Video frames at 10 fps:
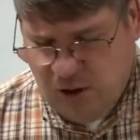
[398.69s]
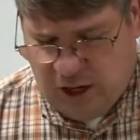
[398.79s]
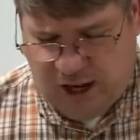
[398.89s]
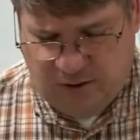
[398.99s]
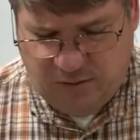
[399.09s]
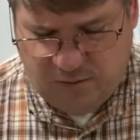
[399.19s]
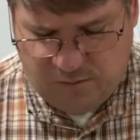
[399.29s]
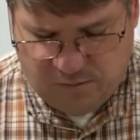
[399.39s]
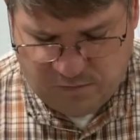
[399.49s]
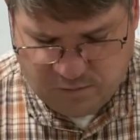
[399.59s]

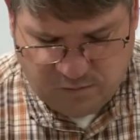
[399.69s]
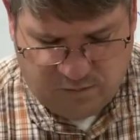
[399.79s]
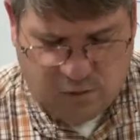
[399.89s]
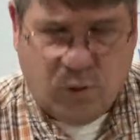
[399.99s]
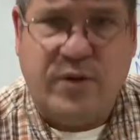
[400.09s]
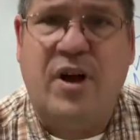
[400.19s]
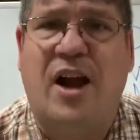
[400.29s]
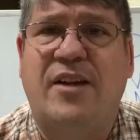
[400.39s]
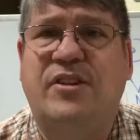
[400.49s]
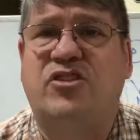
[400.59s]
And we've got
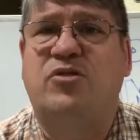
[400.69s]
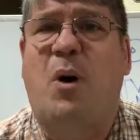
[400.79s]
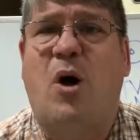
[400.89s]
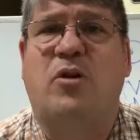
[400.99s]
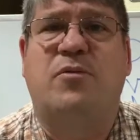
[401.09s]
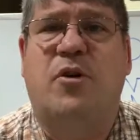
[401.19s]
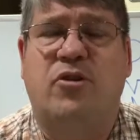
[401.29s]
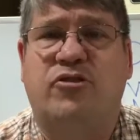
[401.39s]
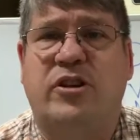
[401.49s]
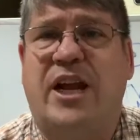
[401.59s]
an even smaller version.